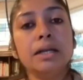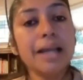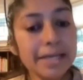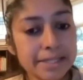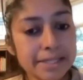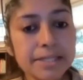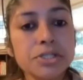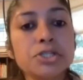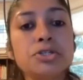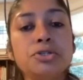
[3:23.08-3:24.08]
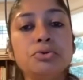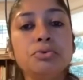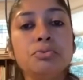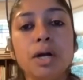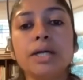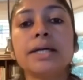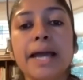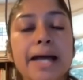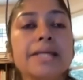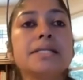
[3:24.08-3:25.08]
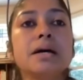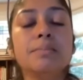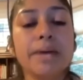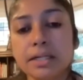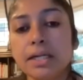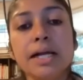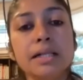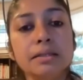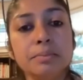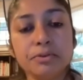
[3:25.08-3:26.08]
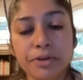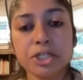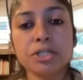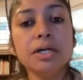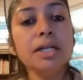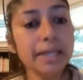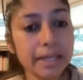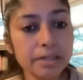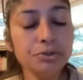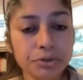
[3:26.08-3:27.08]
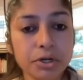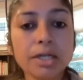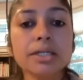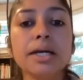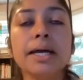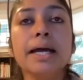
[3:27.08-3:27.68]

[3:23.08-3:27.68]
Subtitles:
license to work as a mental health professional in New York.